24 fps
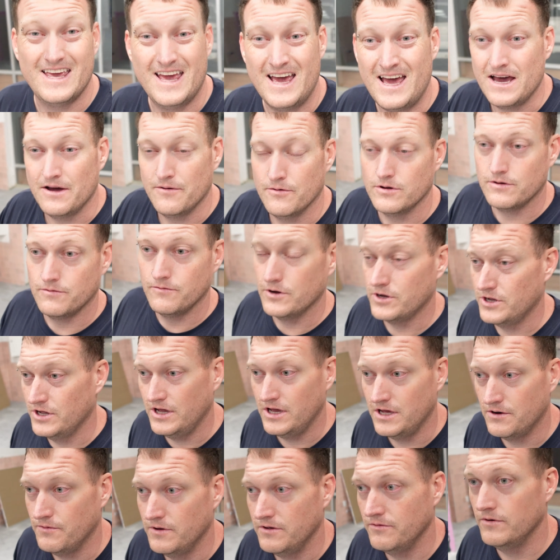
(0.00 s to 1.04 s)
Yeah, we're
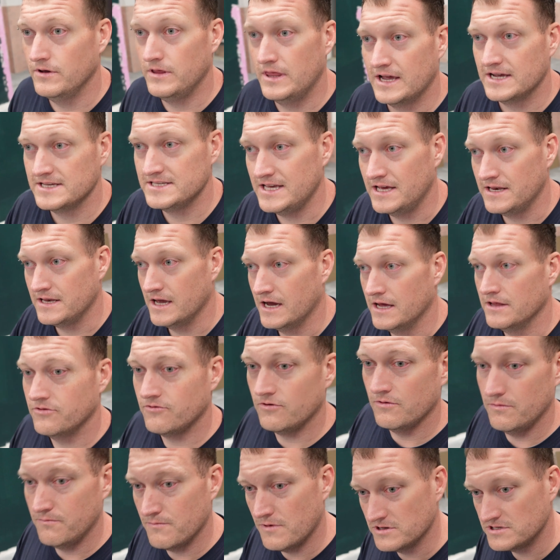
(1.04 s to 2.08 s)
good. We, like I said, got
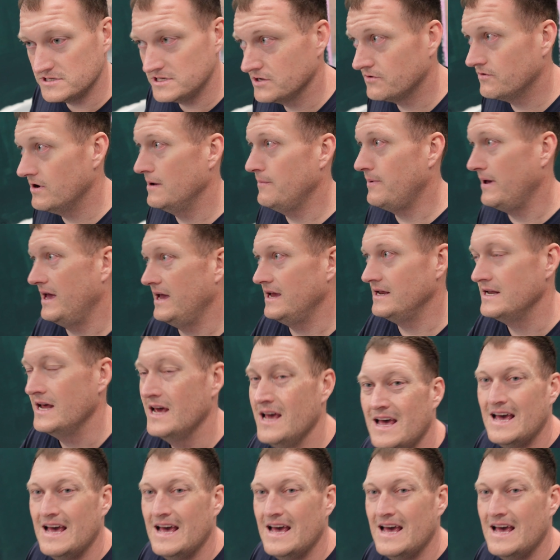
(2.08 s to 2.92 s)
through most of the gray paint.